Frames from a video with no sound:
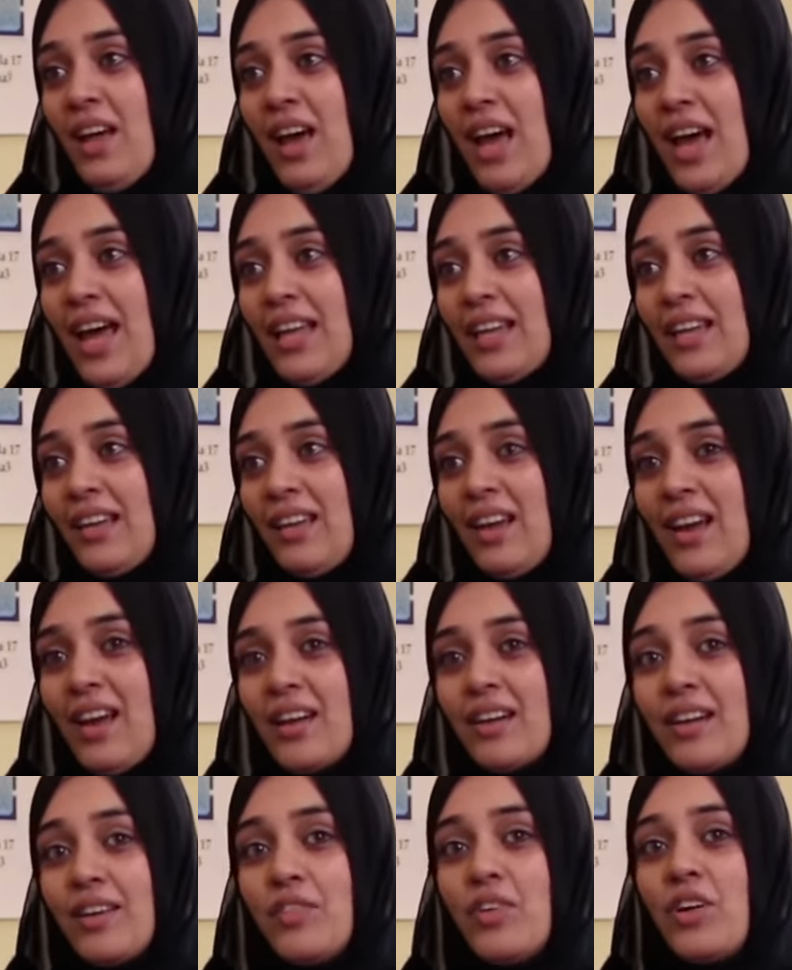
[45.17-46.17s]

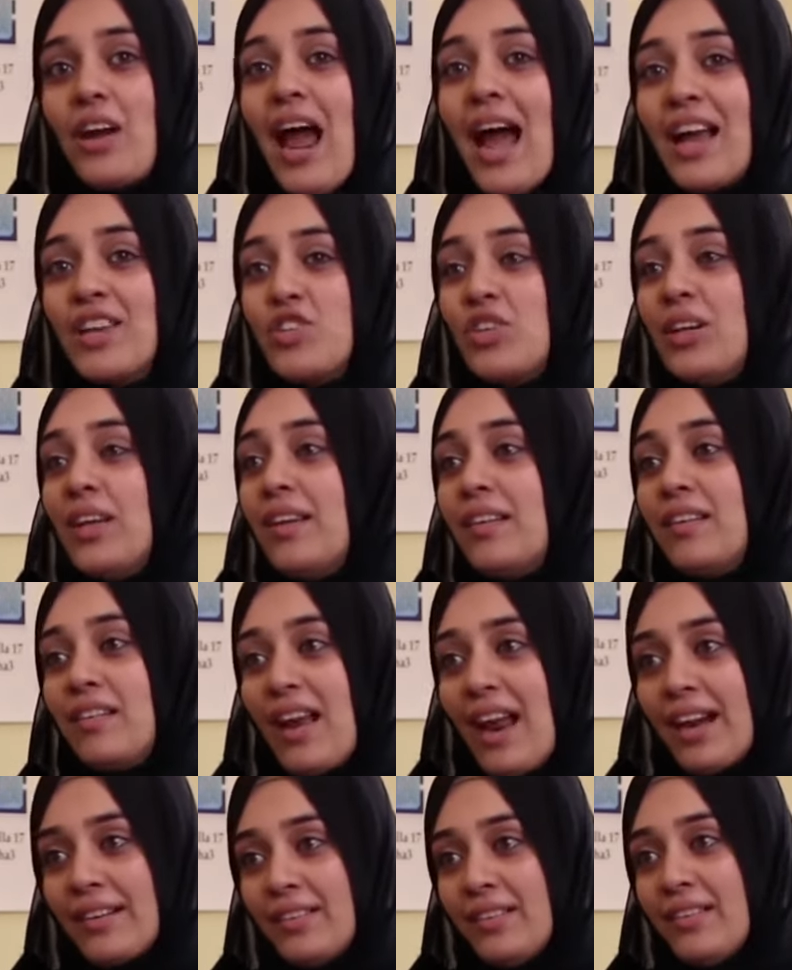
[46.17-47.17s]
I never actually
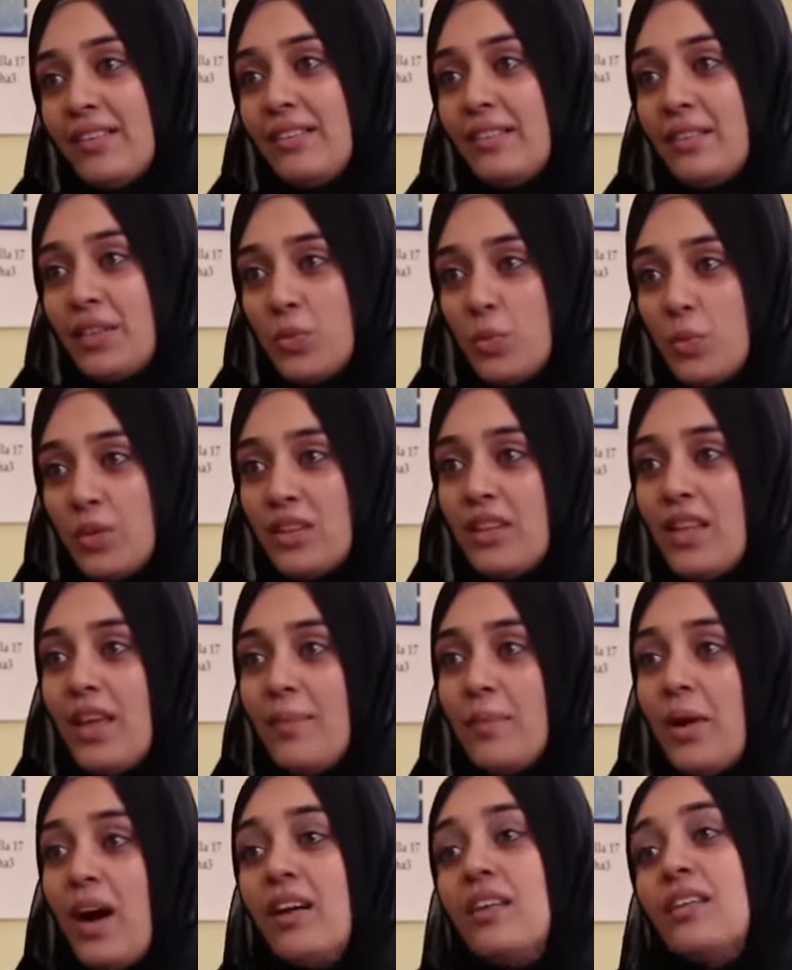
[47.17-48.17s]
interacted with
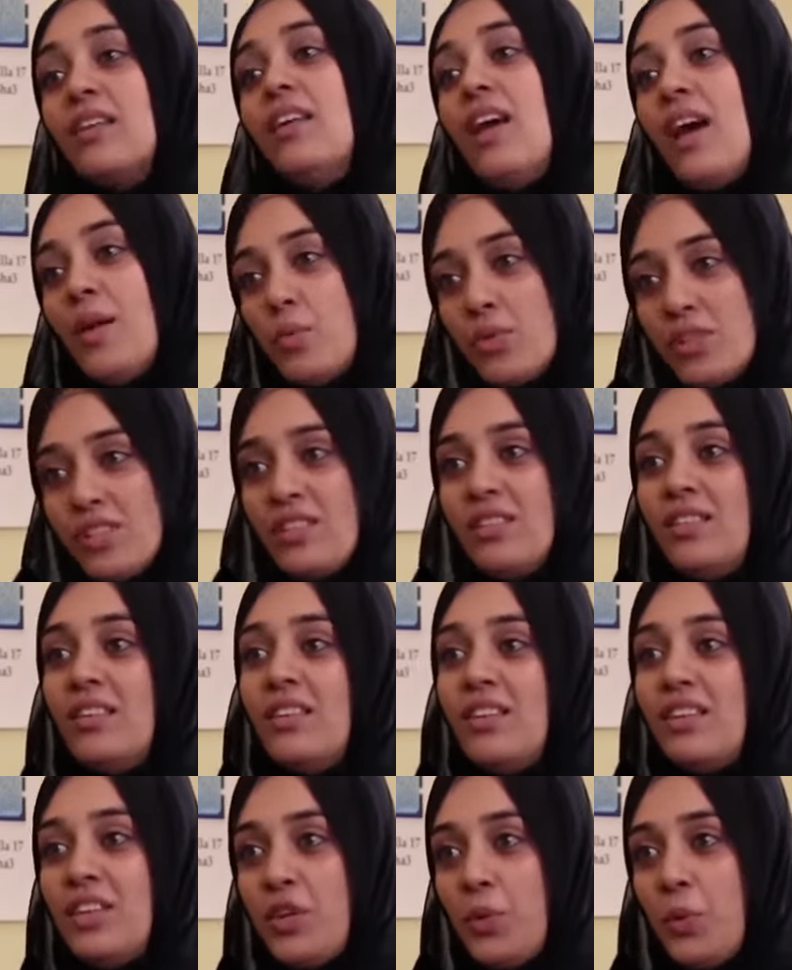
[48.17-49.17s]
them until I was
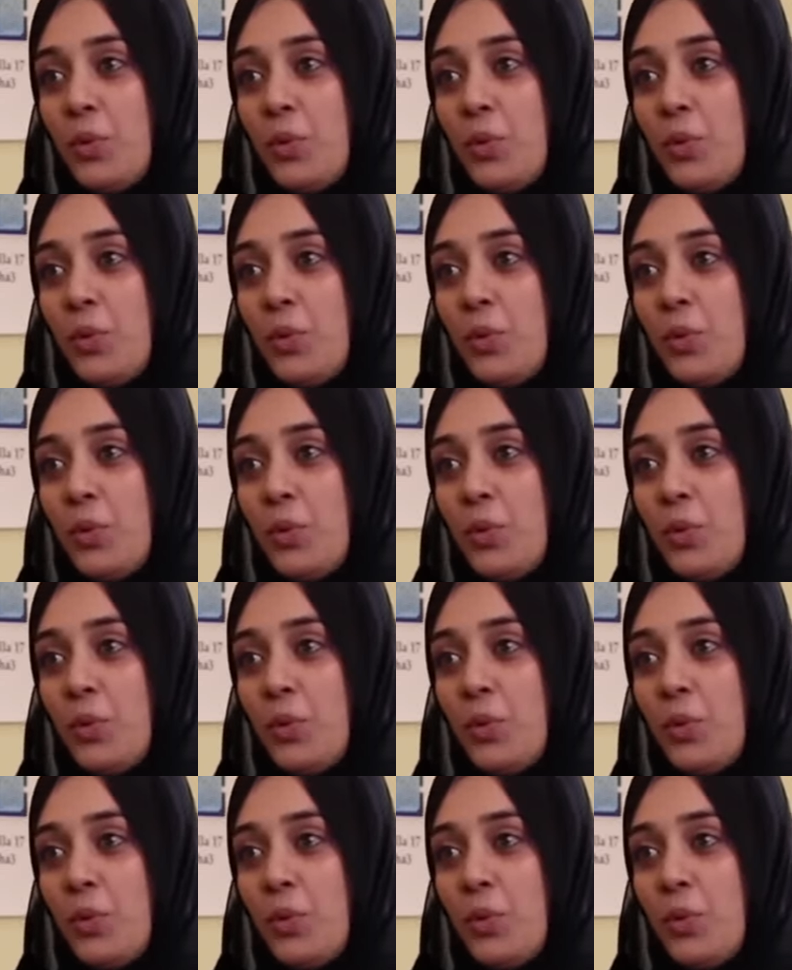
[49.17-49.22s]
here in